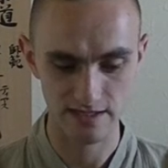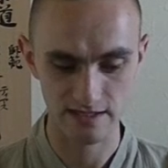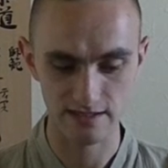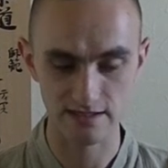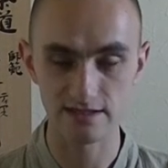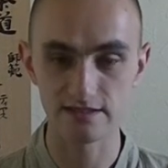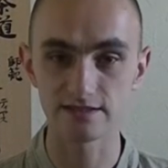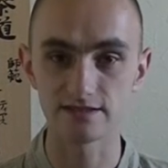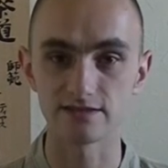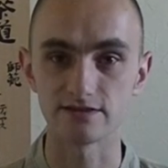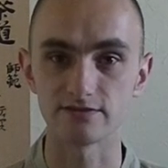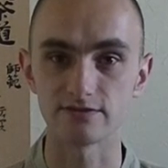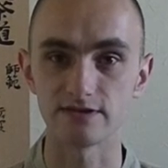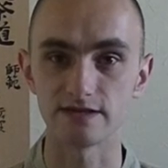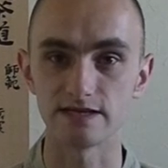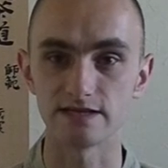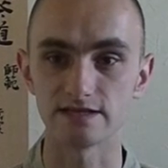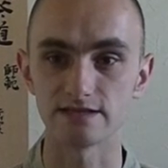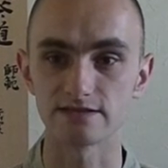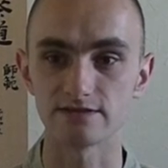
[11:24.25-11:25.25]
easier
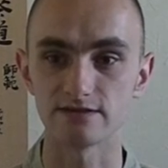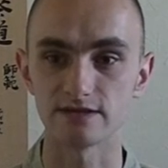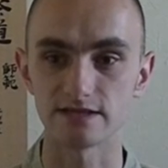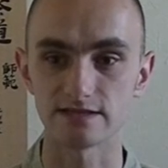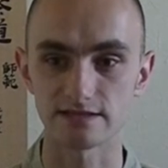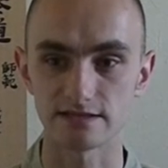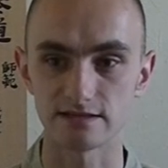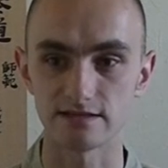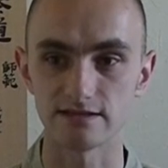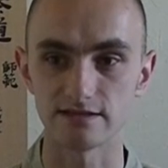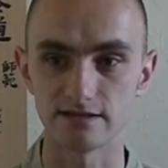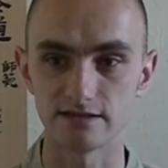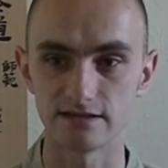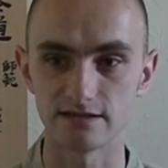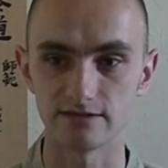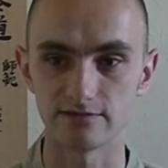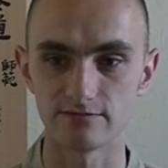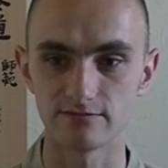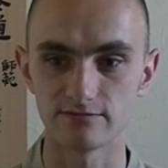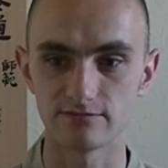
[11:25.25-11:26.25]
ways to actually
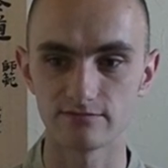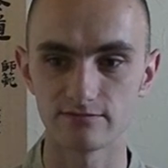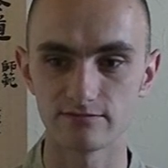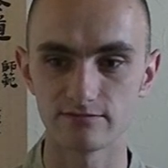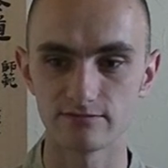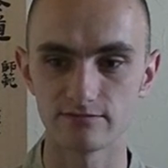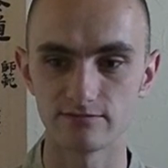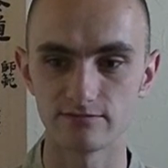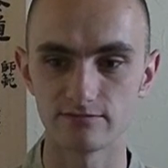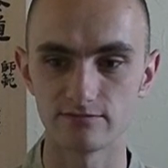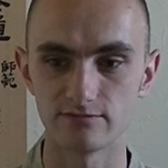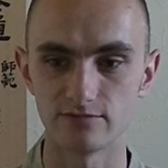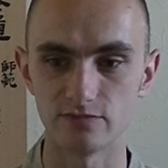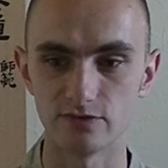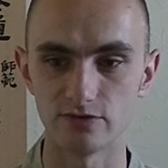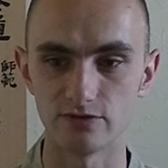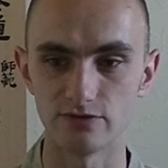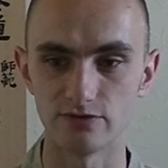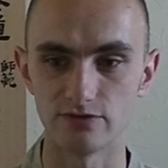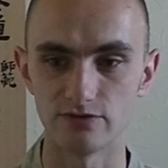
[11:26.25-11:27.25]

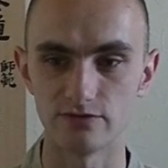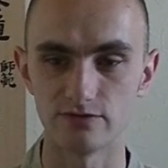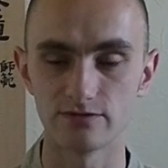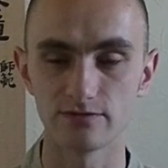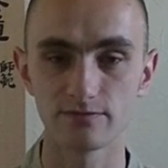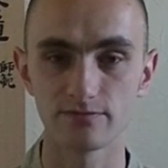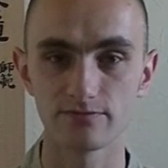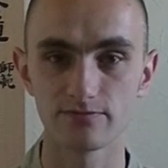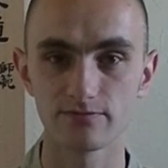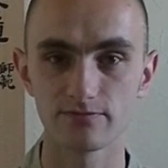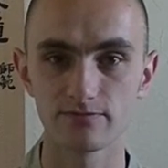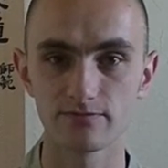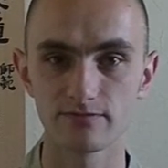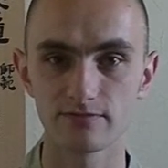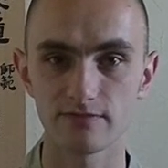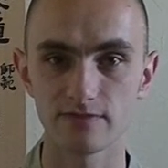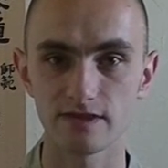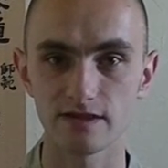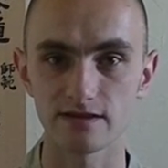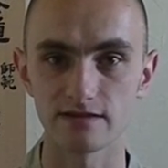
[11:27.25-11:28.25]
brew
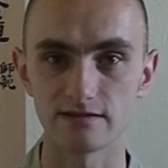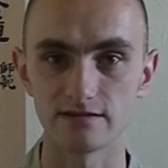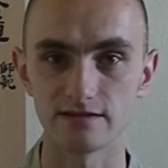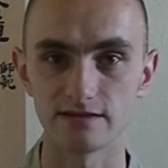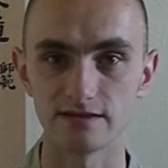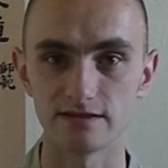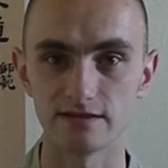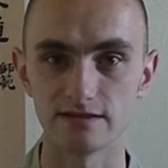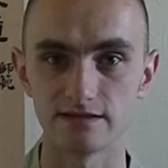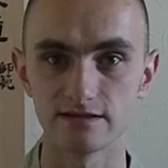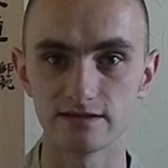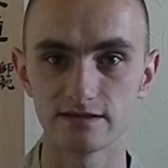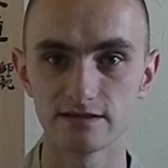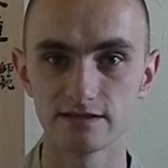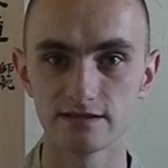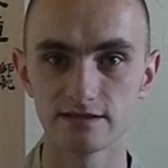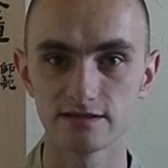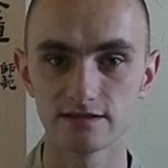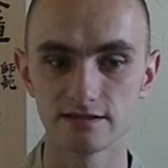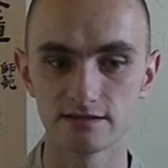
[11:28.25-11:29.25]
a tea.
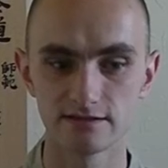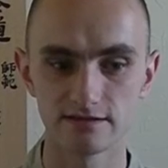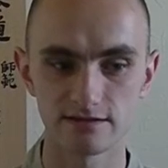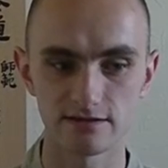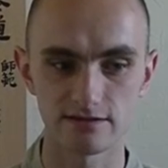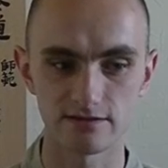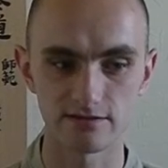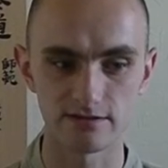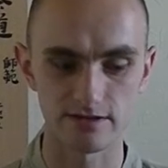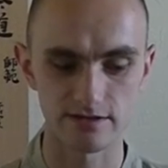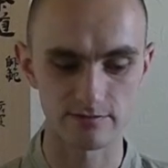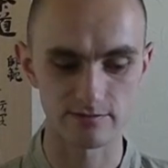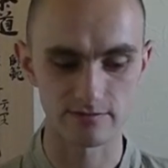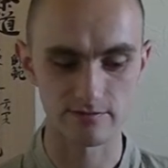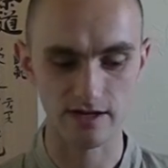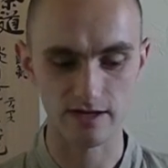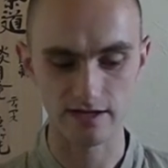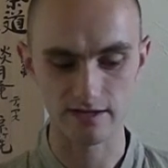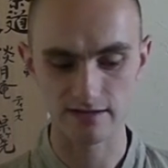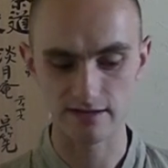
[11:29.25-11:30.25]
Only it
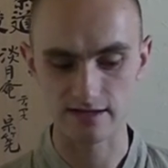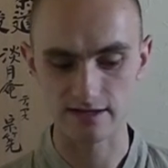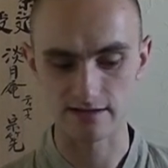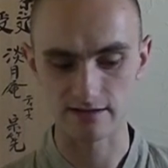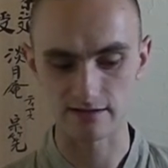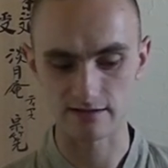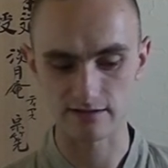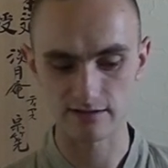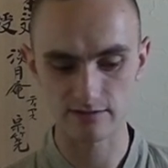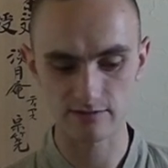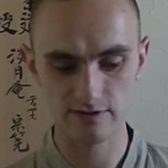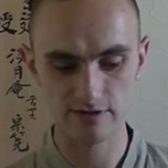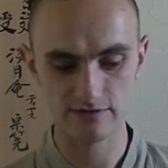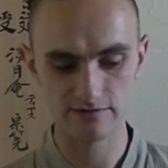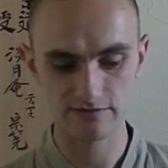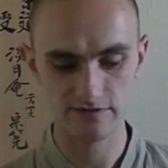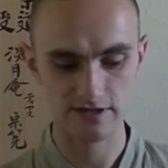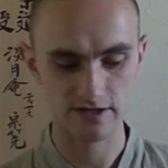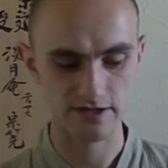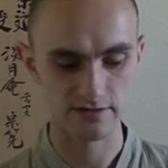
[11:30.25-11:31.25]
might take a little bit
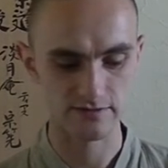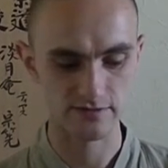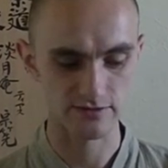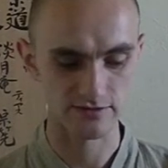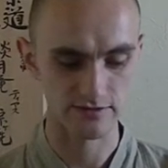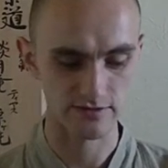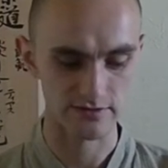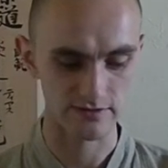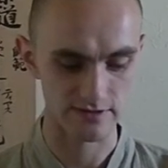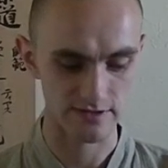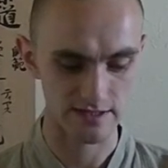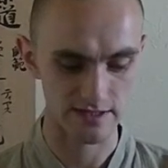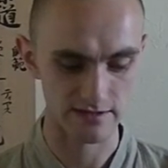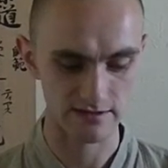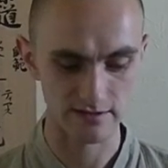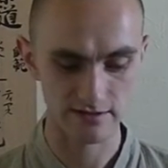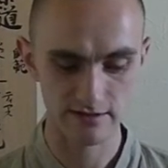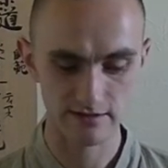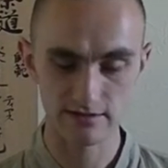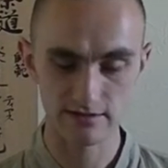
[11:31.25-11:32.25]
of time in order to get